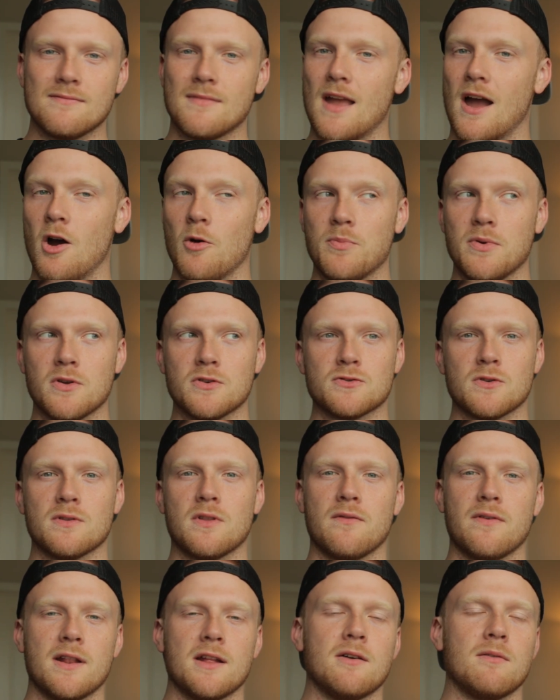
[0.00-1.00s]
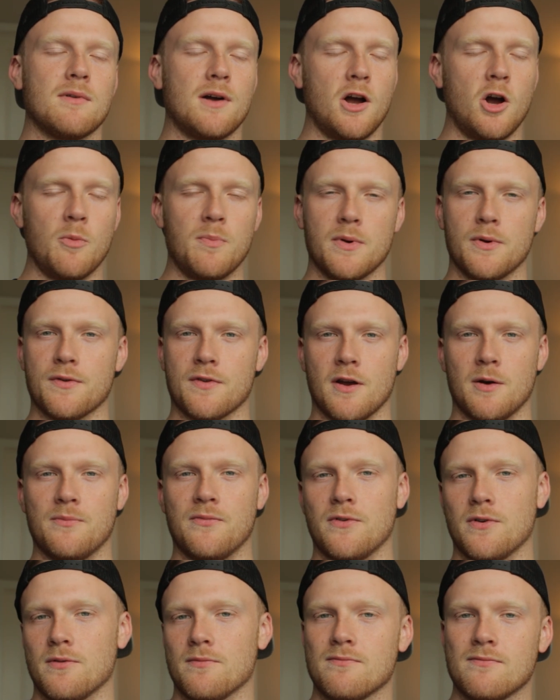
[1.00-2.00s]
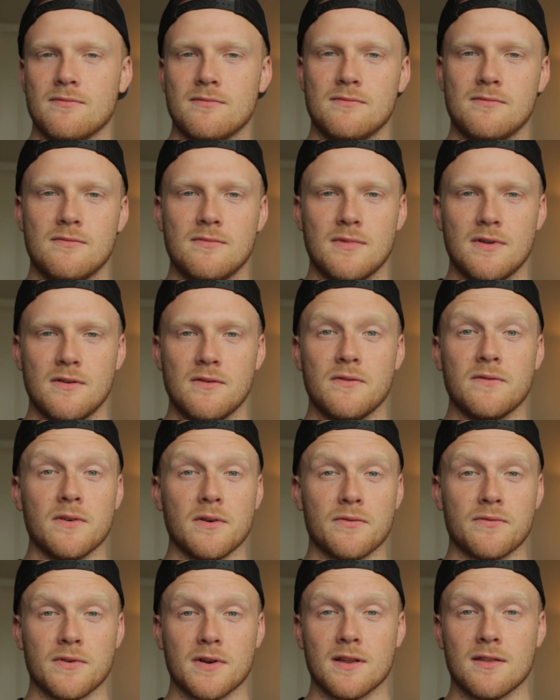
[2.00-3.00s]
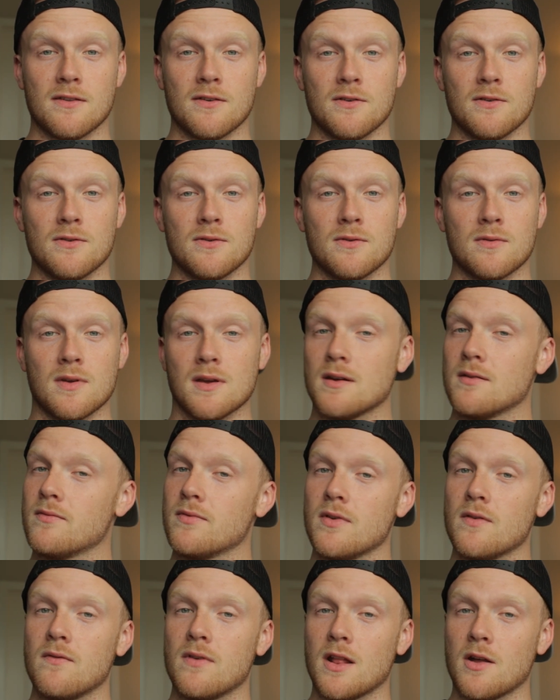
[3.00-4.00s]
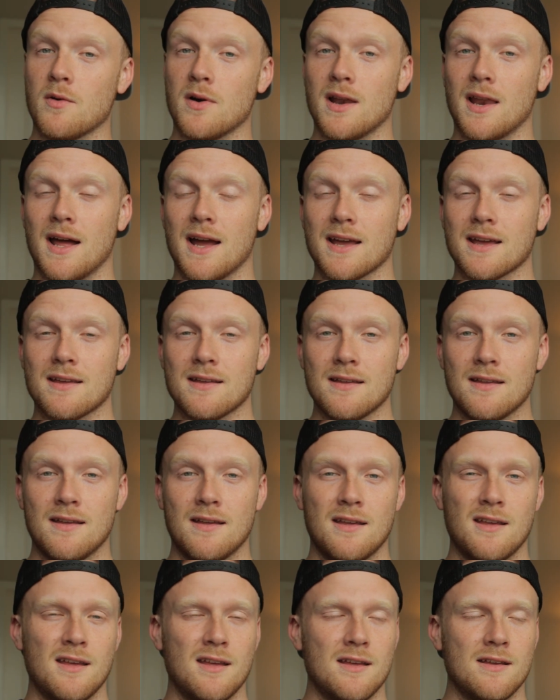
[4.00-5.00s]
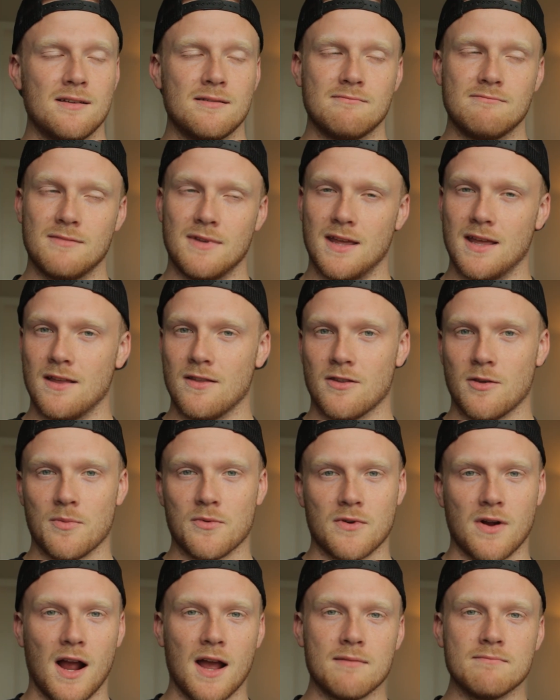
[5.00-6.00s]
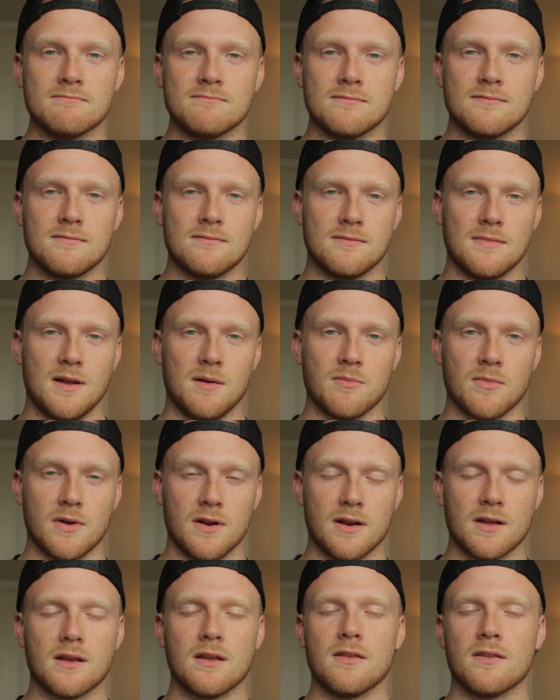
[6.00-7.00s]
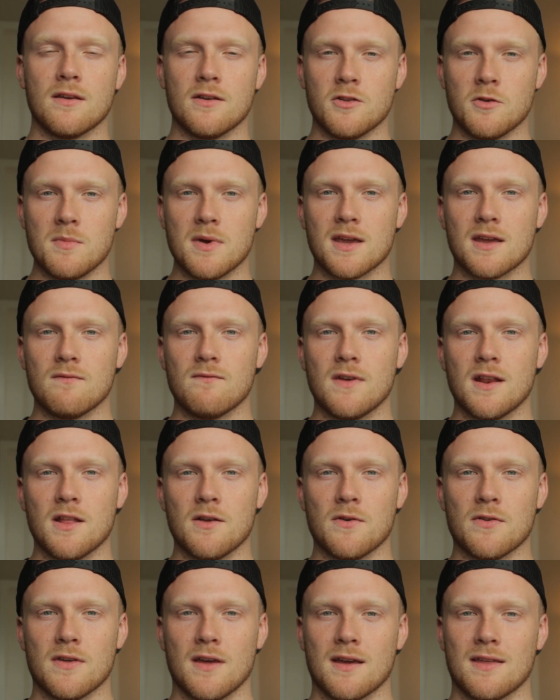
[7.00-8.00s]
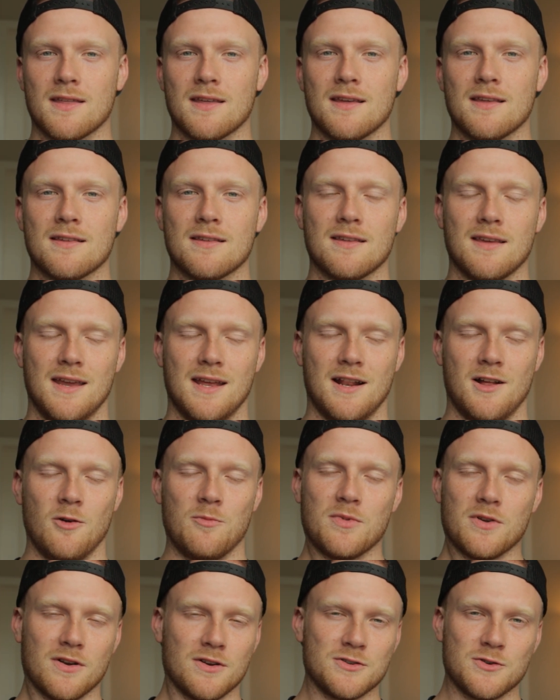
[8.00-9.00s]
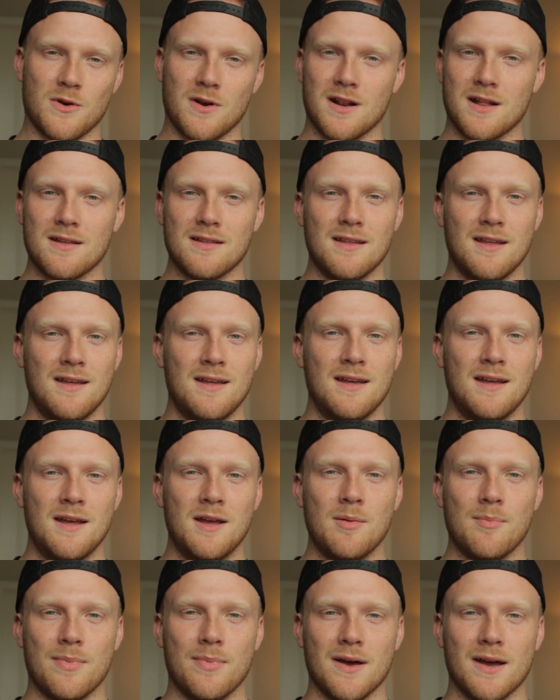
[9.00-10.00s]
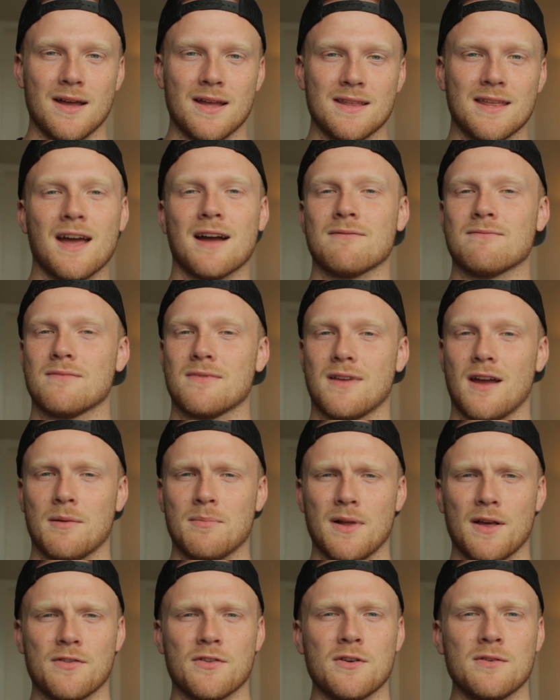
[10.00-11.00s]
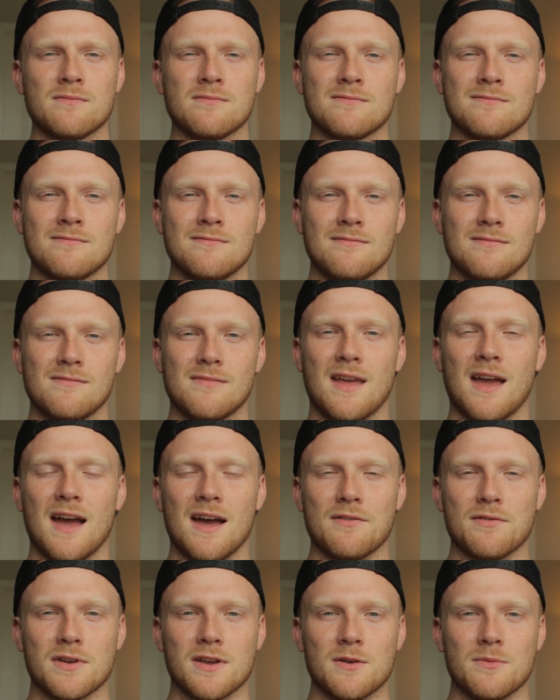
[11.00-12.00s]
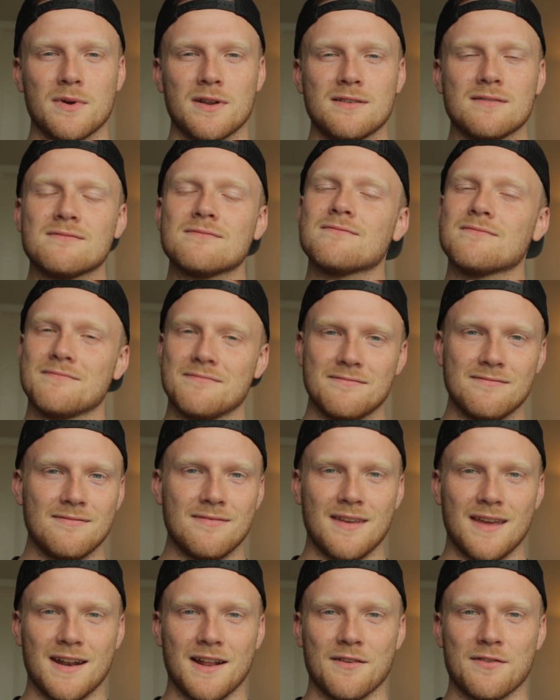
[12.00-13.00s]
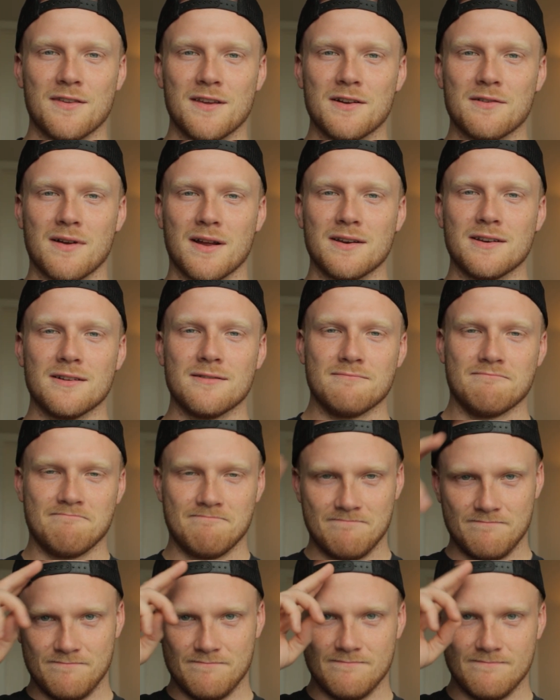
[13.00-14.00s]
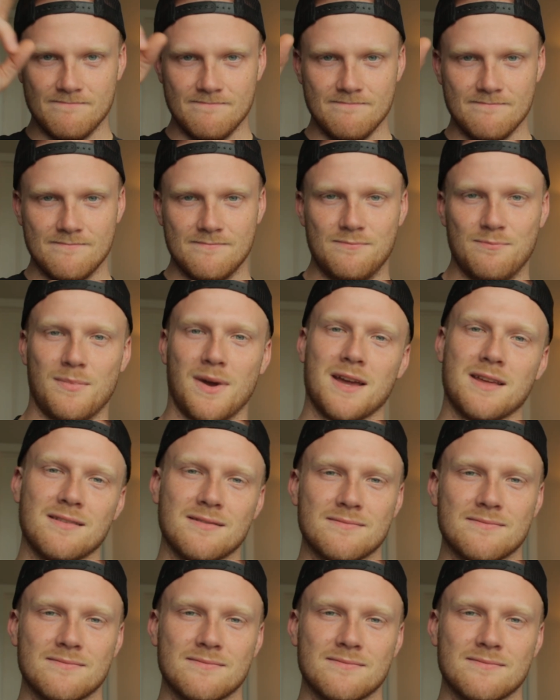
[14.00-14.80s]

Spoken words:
I hope you enjoyed the video. I hope it was helpful. Feel free to give the video a like and subscribe. I'm gonna continue making videos like these, and I hope you're enjoying it. But yeah, God bless you. Have a good one, and I'll see you around. Bye.